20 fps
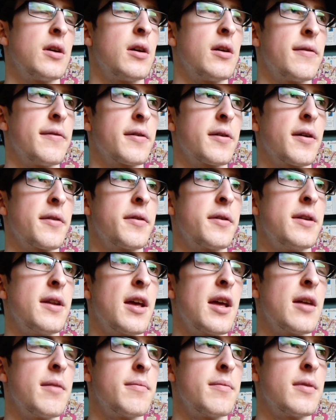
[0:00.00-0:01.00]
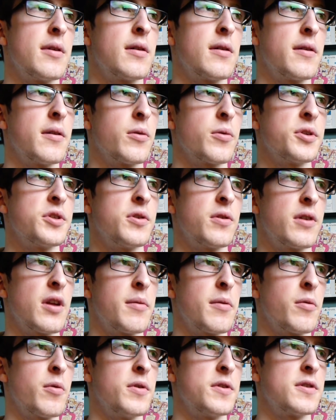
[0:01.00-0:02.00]
I forgot the name, the original name.
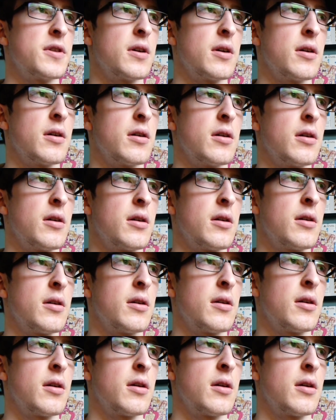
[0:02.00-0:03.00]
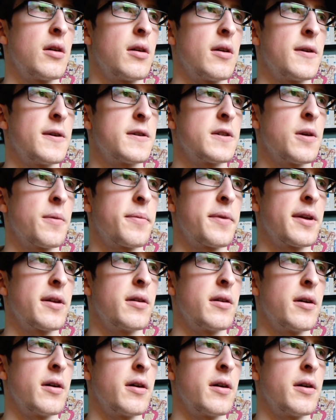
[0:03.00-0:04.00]
It was something
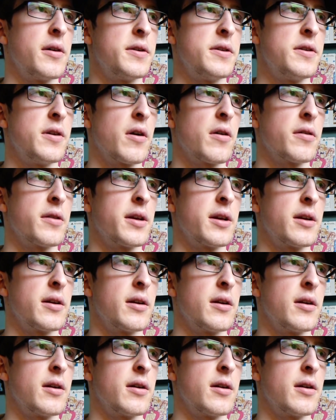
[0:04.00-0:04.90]
Darling.